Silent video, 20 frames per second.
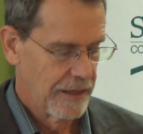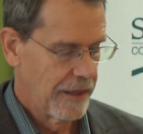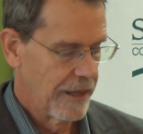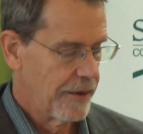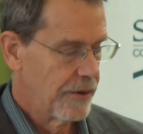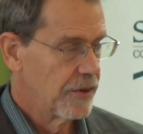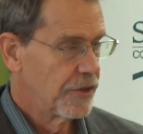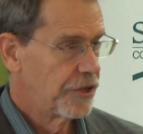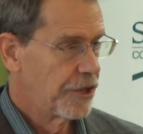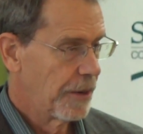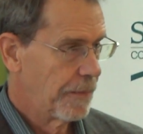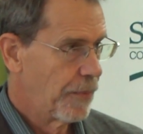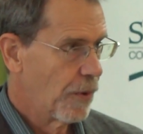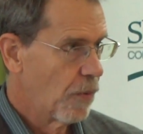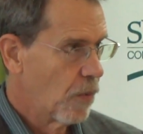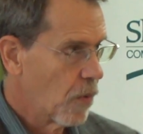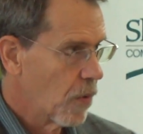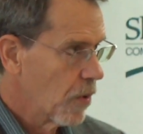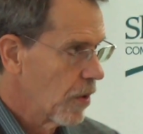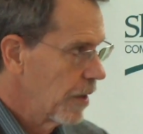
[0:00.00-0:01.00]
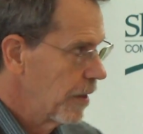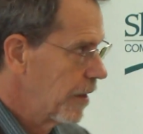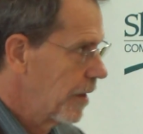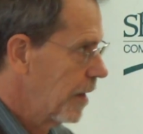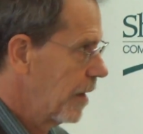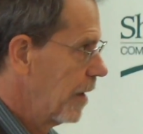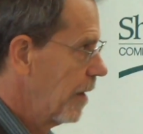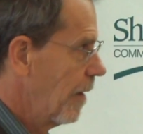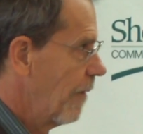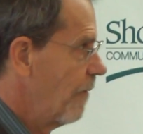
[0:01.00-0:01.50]
Leadership Award,
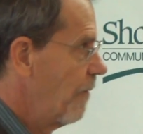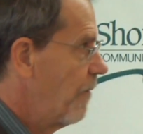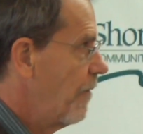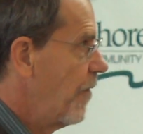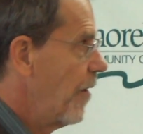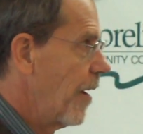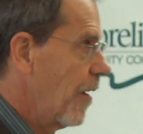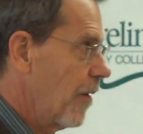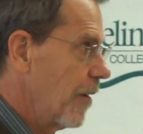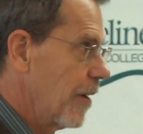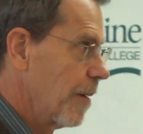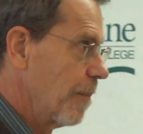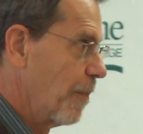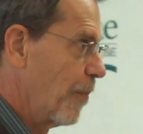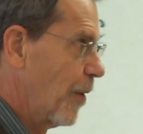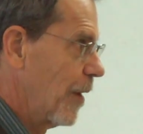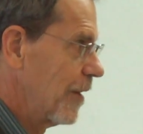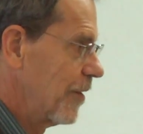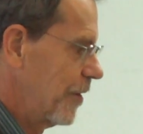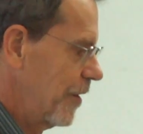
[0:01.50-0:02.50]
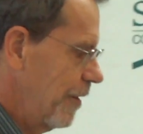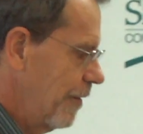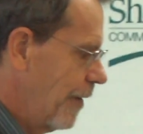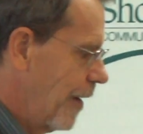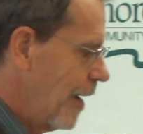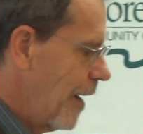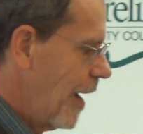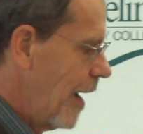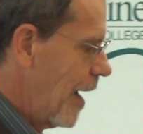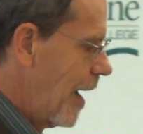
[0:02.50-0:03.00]
very impressive,
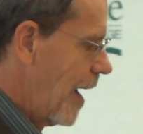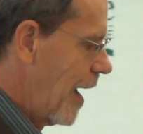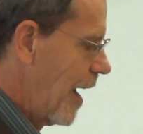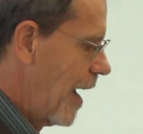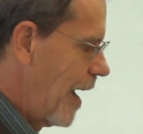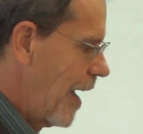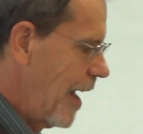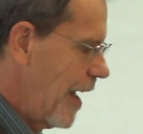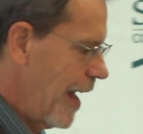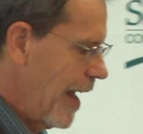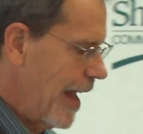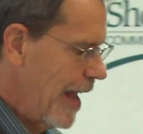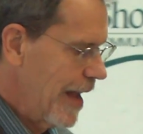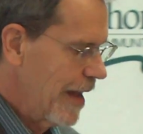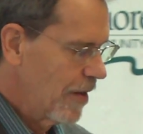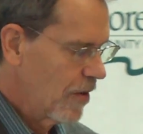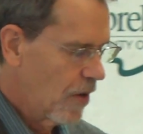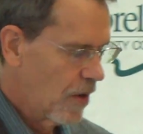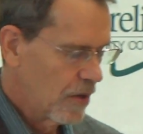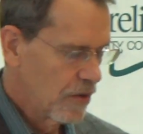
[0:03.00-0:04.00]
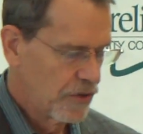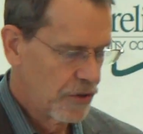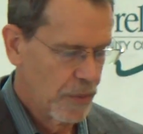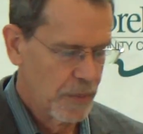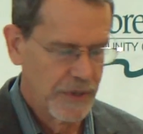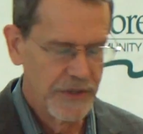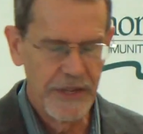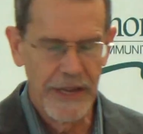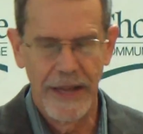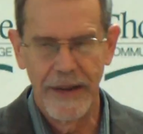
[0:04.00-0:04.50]
uh, and also
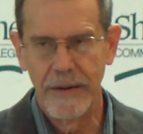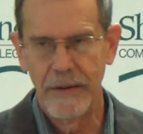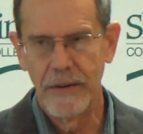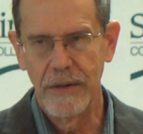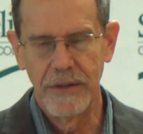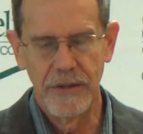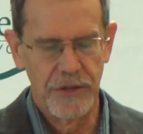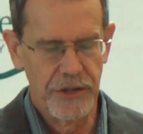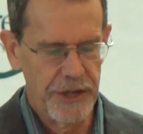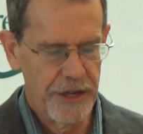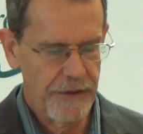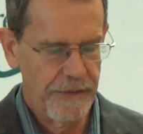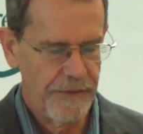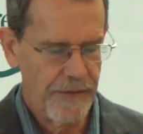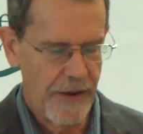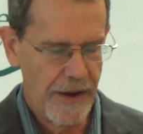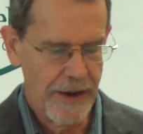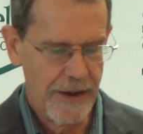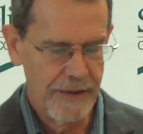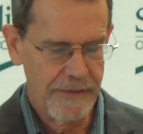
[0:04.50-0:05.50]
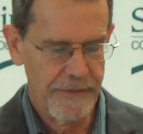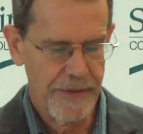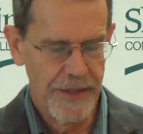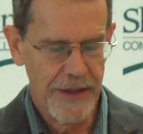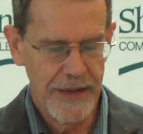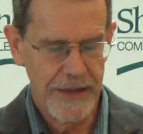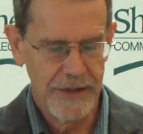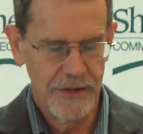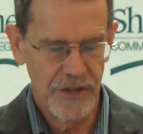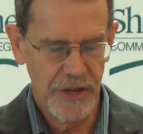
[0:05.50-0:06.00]
was editor-in-chief of
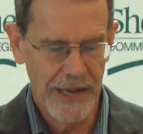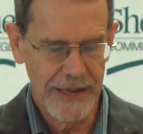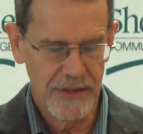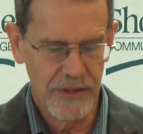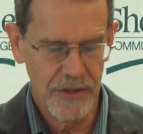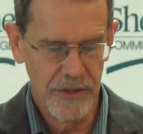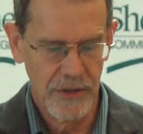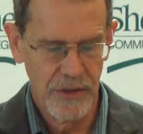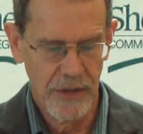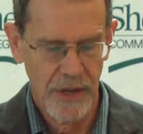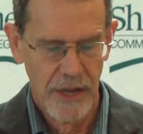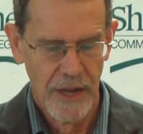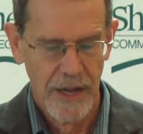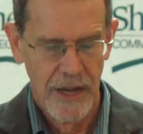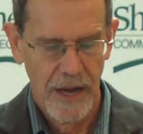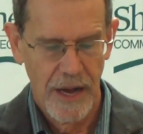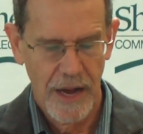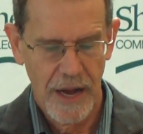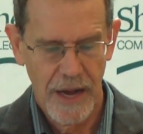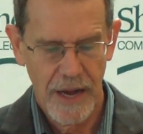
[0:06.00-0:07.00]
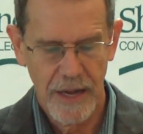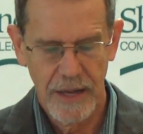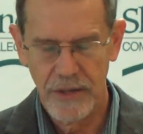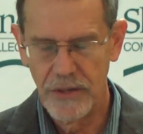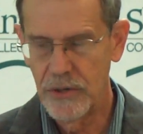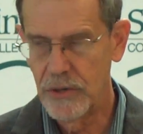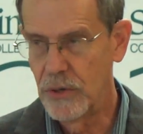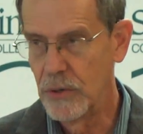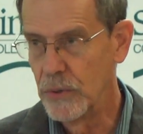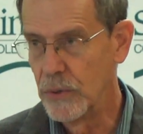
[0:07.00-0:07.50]
the Jackson uh,
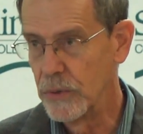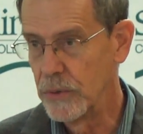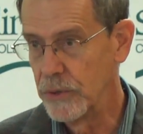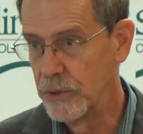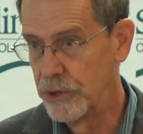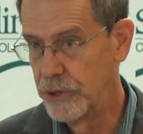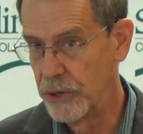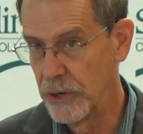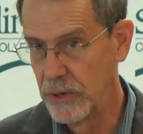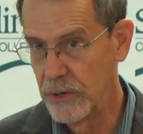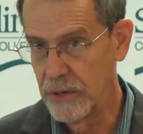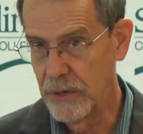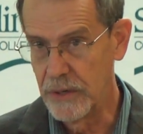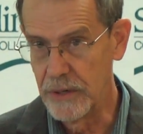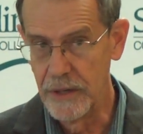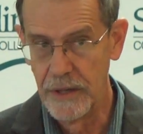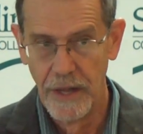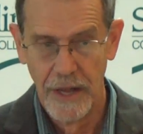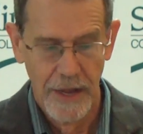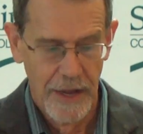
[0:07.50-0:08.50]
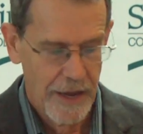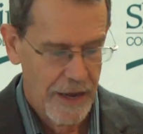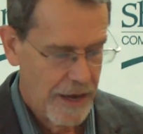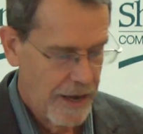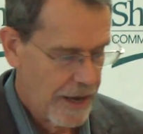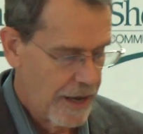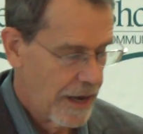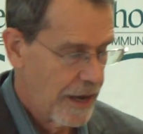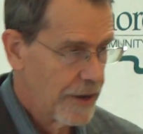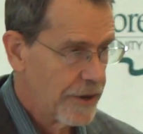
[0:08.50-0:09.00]
School Journal,
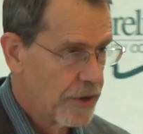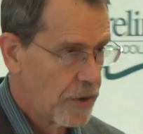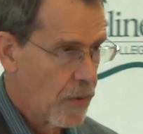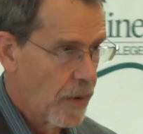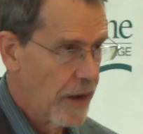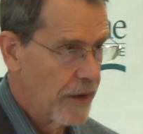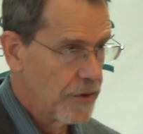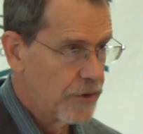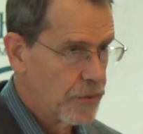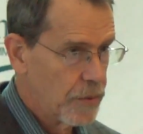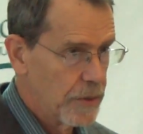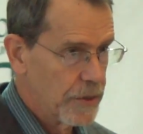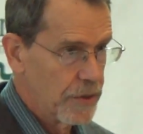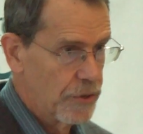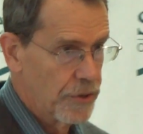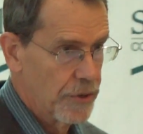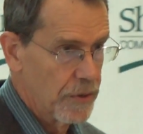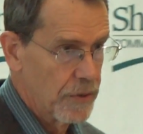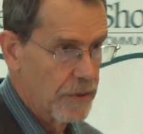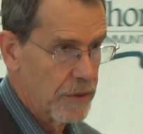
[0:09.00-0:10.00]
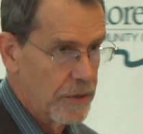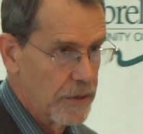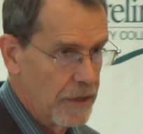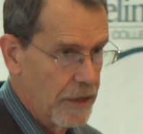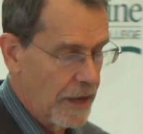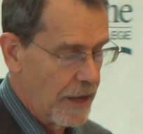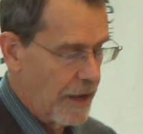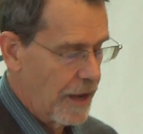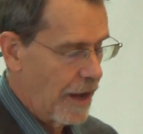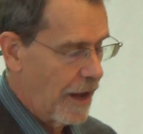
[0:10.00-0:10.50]
uh, undergraduate journal.
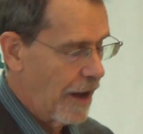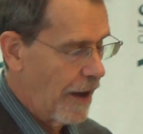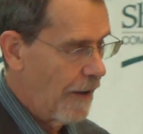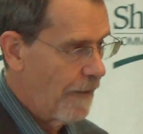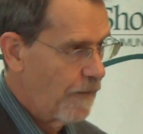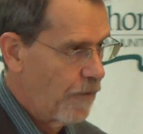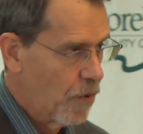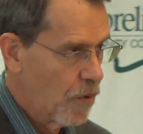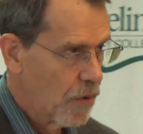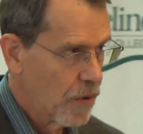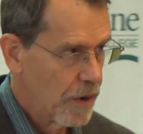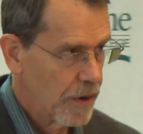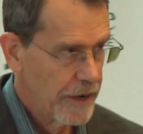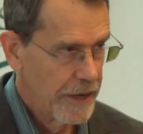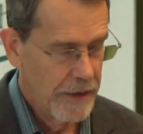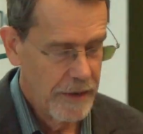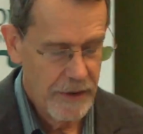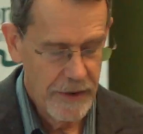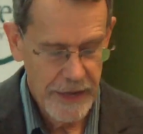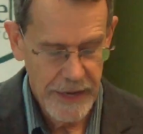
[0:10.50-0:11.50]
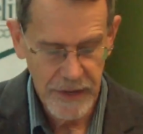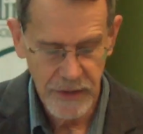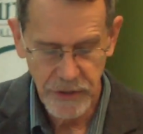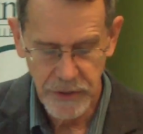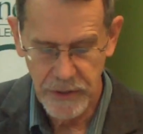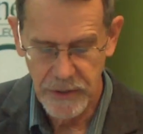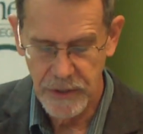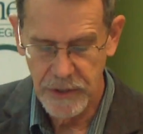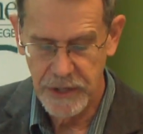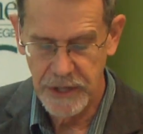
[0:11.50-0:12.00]
Uh, for
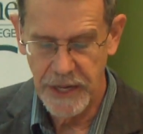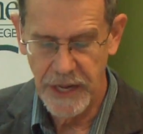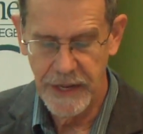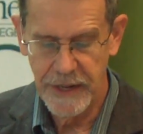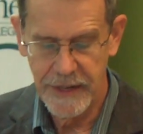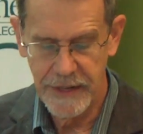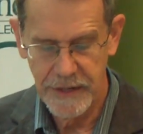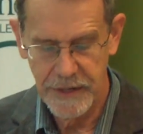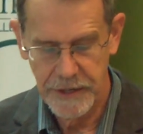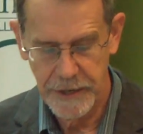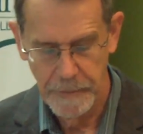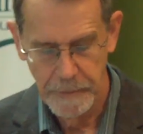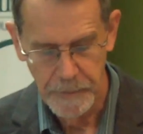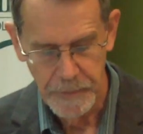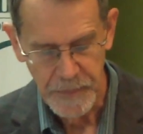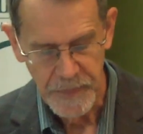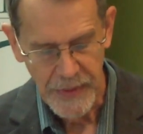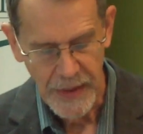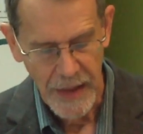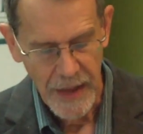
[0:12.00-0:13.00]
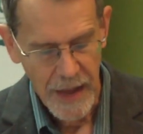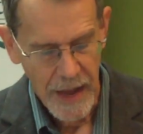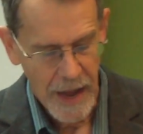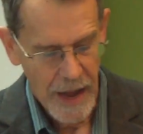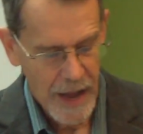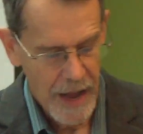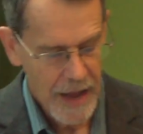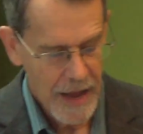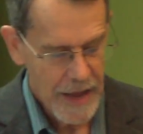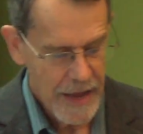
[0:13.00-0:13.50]
international studies.
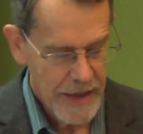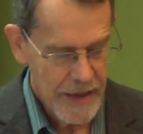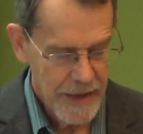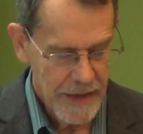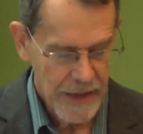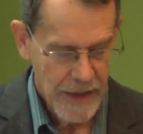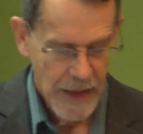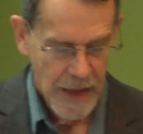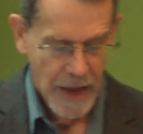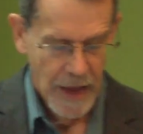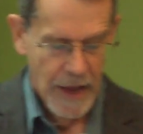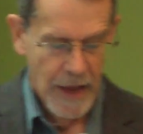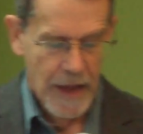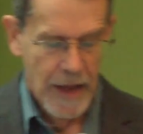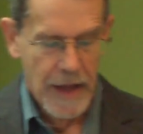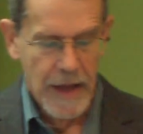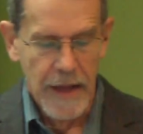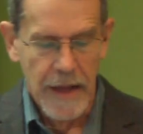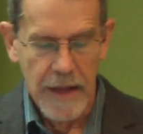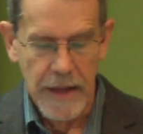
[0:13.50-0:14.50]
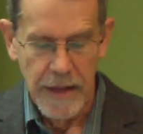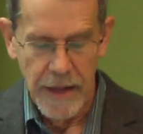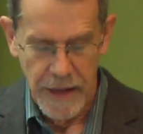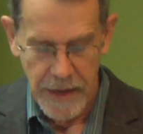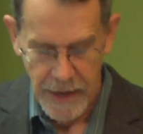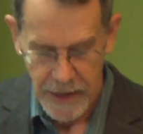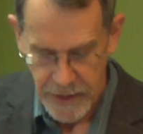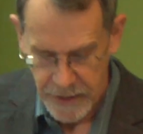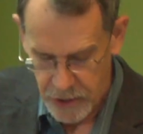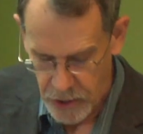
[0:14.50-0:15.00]
Uh,
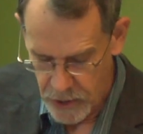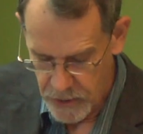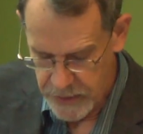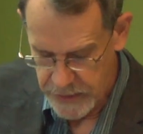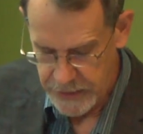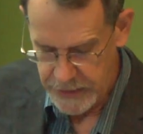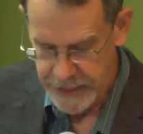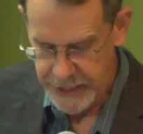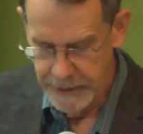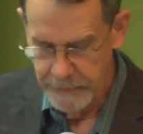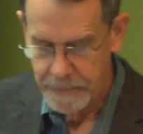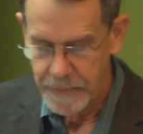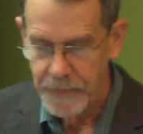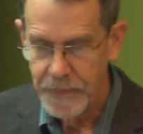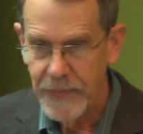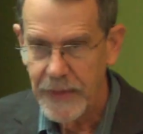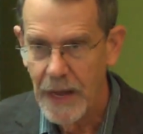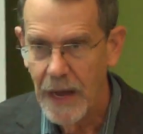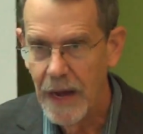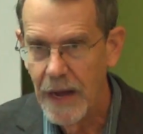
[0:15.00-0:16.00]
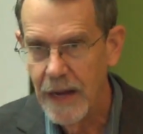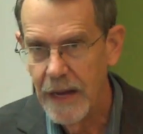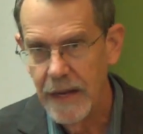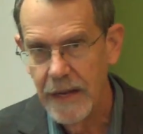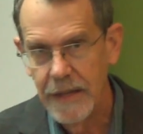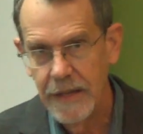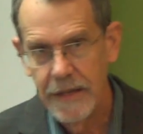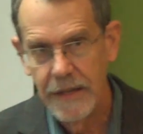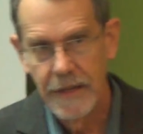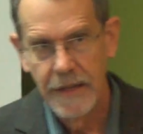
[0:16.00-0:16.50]
uh, currently, uh,
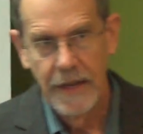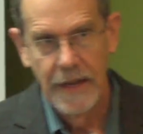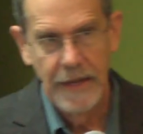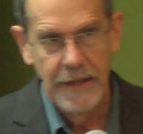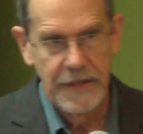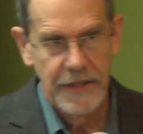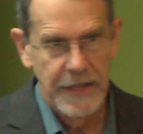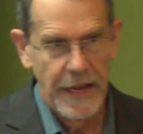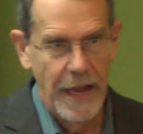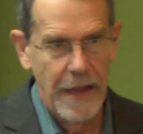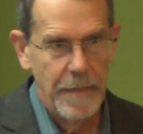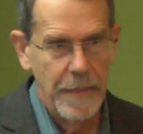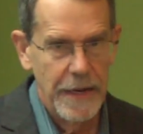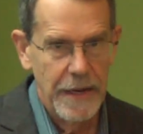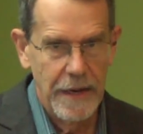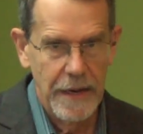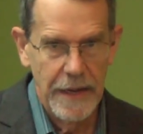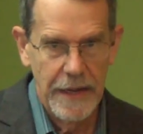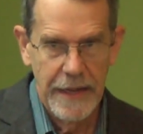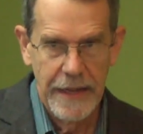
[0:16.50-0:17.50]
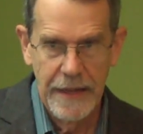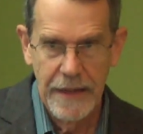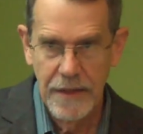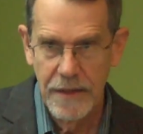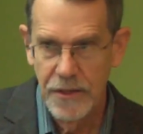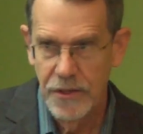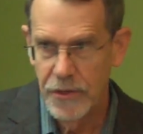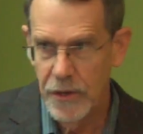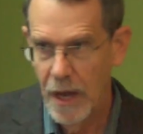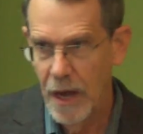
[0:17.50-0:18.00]
uh, Simon
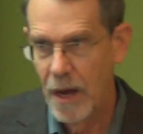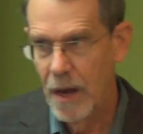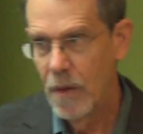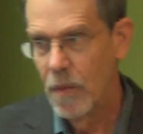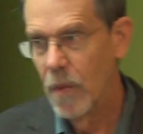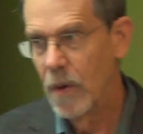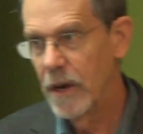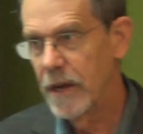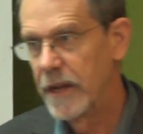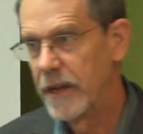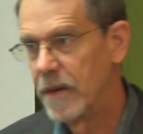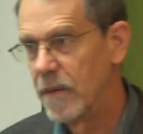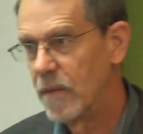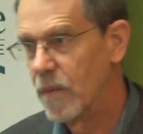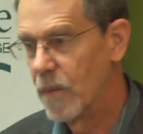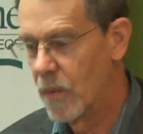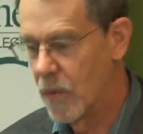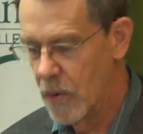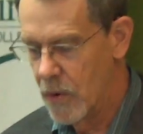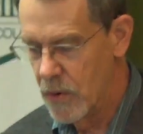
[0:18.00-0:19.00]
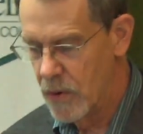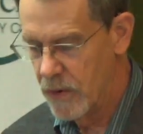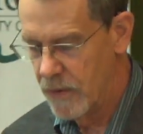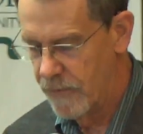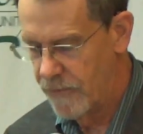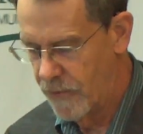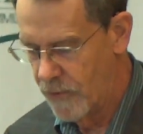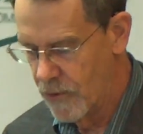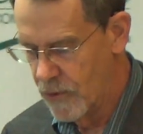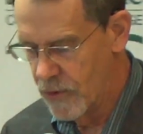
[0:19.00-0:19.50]
is uh, working
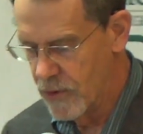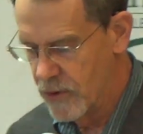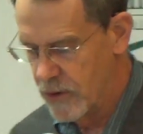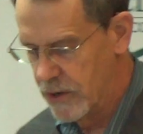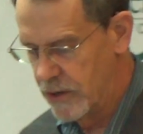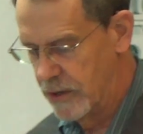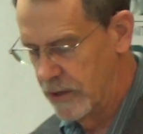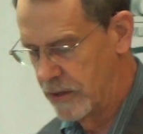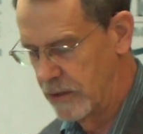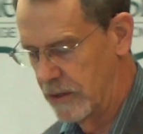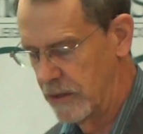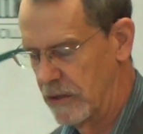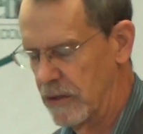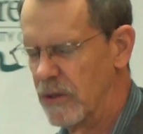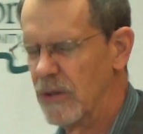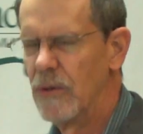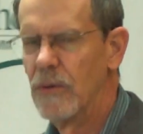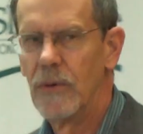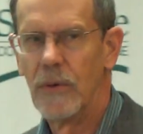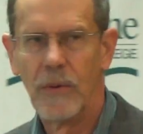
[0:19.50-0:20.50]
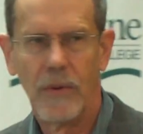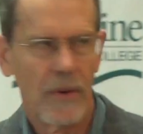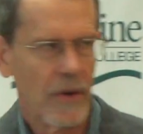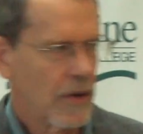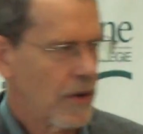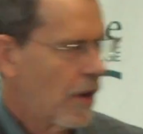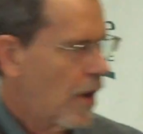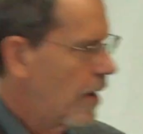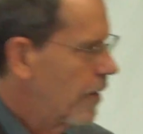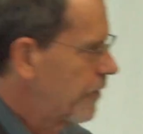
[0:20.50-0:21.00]
for, for ooh,
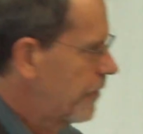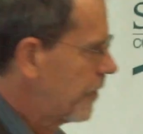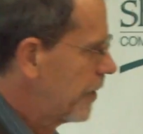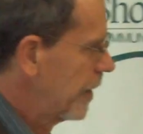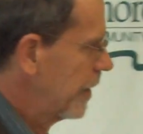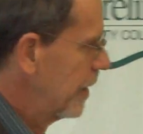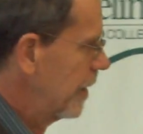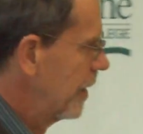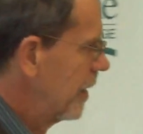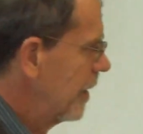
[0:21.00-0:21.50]
Loft.